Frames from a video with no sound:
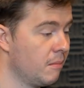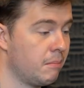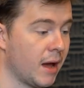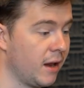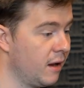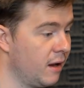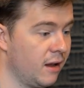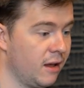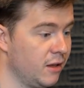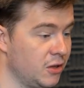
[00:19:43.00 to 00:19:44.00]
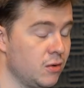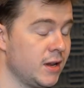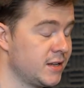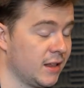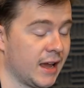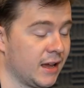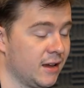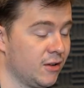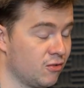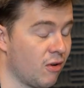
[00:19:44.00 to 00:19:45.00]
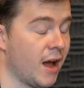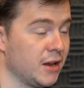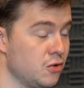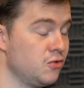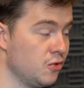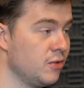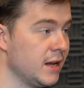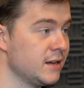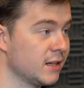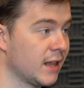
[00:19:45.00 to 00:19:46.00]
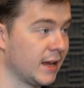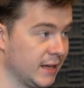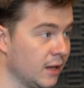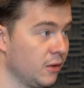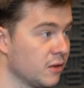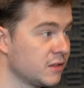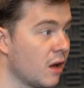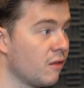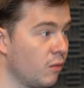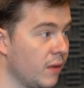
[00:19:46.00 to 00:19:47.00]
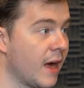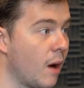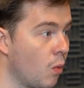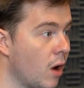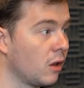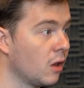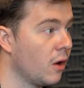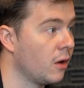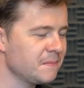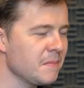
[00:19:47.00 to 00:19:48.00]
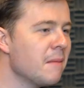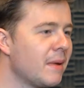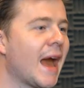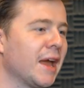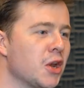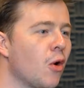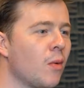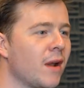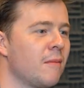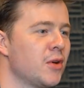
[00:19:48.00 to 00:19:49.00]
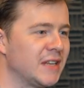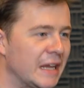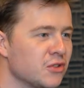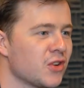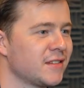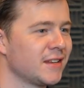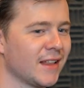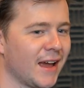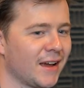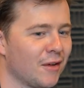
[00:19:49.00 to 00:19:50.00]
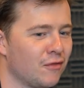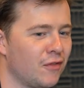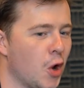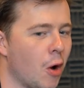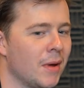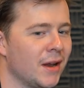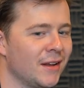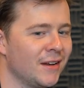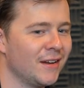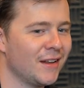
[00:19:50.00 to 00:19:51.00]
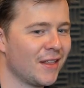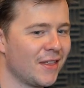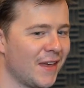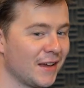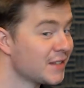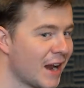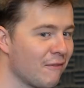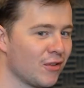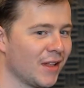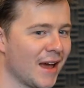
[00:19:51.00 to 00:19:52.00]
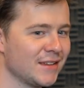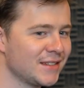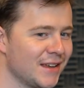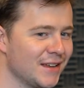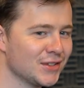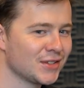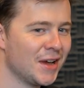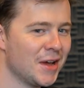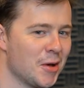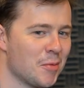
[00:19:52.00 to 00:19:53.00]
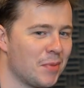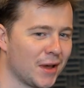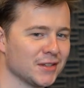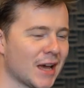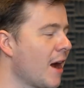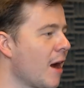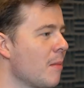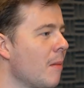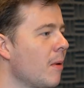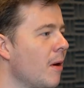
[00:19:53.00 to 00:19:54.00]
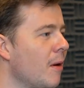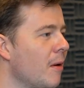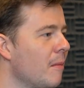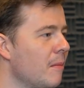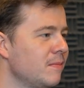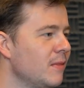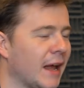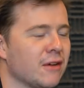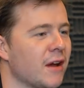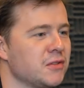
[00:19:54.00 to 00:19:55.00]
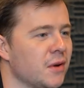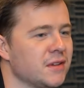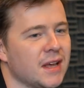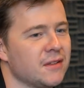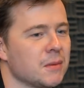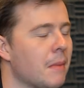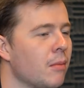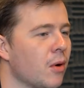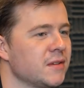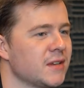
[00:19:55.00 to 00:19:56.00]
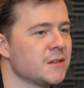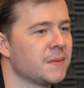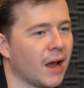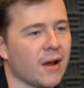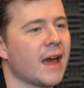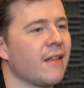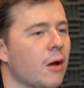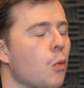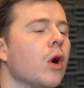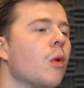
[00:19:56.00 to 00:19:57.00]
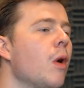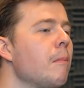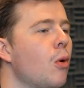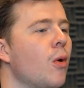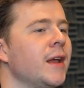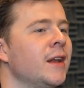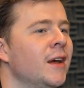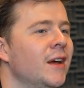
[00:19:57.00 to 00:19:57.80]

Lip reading: but you need to like grind. You do need to like kill yourself with that workload. But yeah, you know what one of the most interesting like phenomenon things that I've realized is, because I remember like Grace would always say this and Mum would always say this, like, okay, like at what point